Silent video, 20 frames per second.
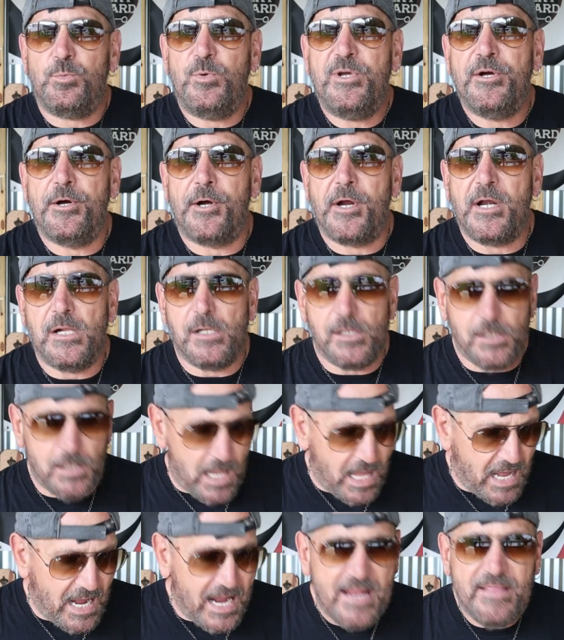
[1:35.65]
We are going to
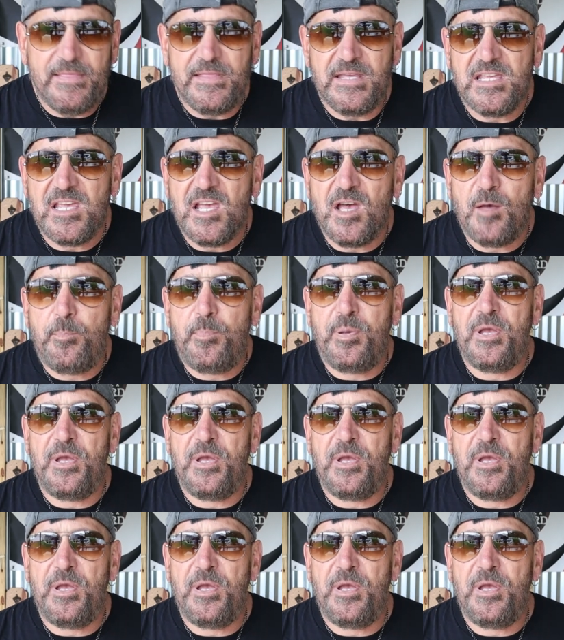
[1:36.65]
line the